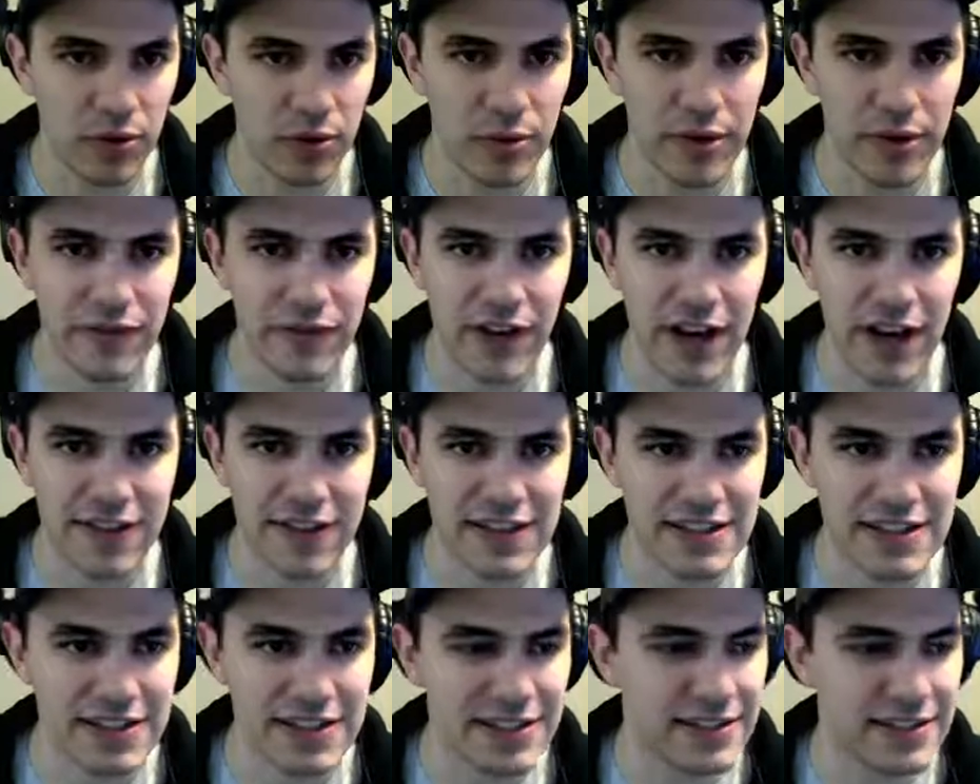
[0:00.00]
we've got
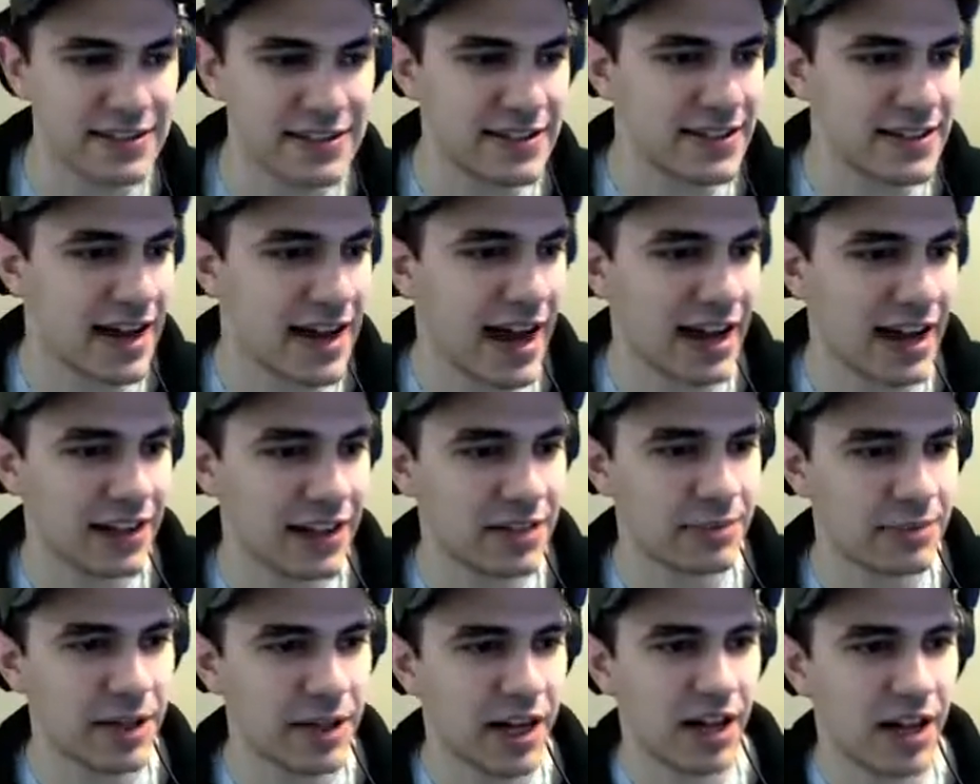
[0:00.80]
this
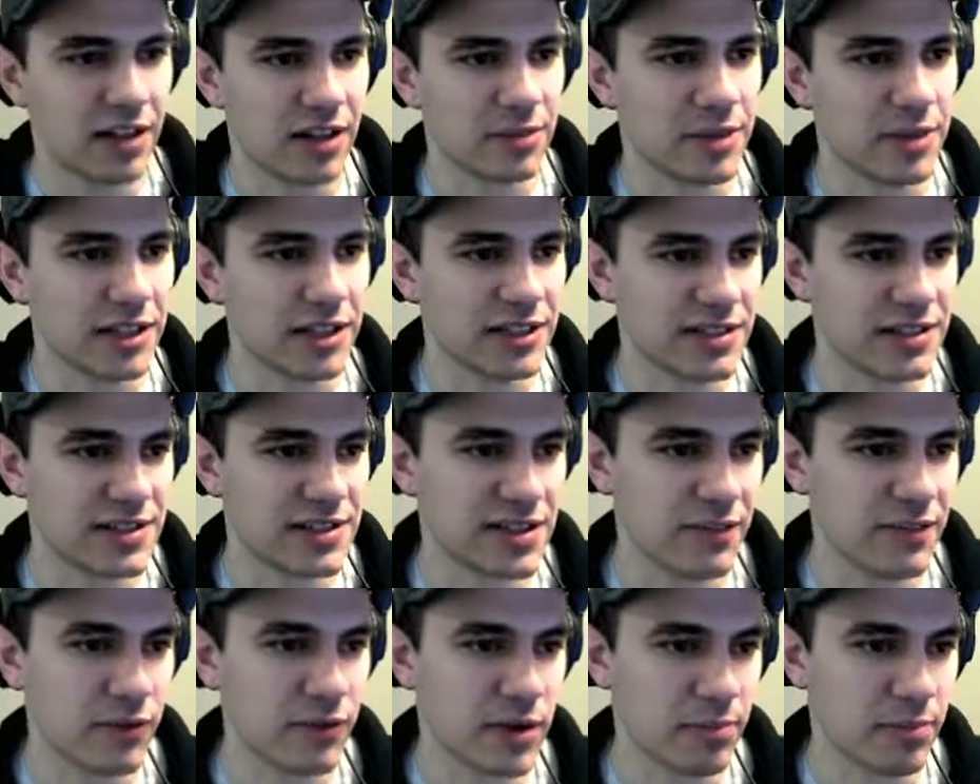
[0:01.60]
document element. Let's
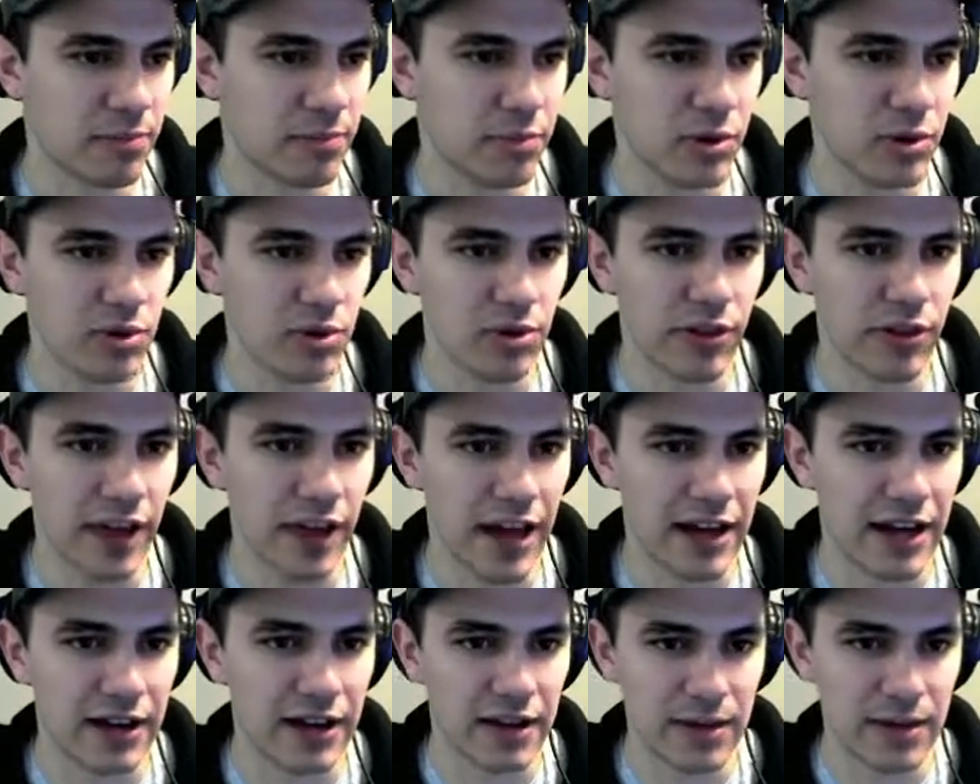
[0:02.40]
see if we can pull
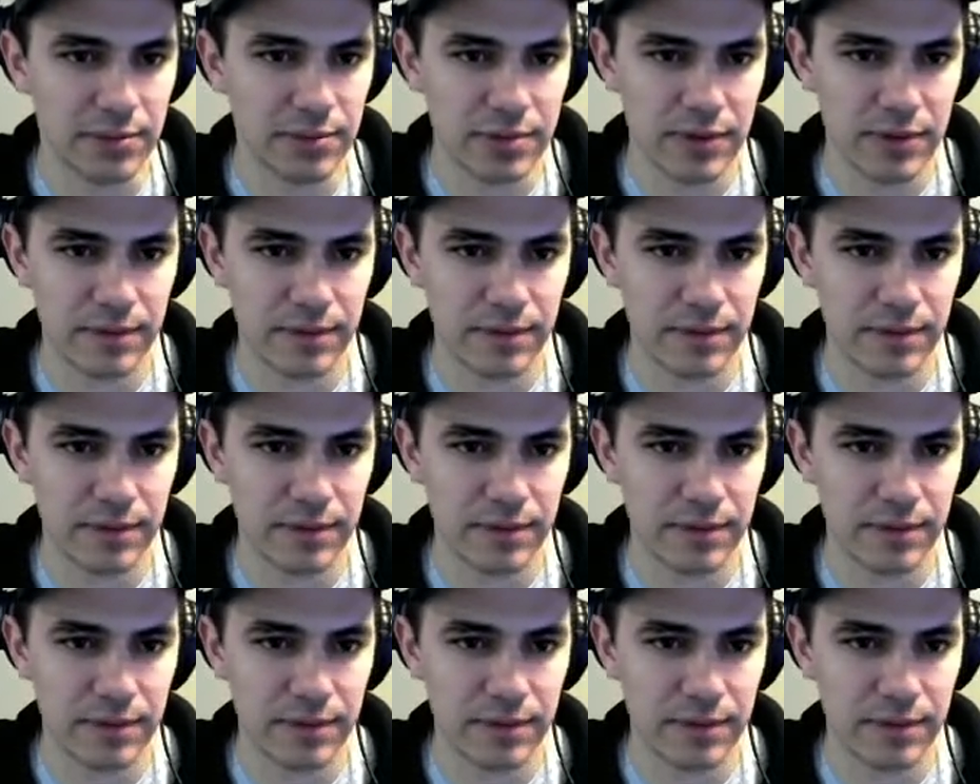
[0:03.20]
that up.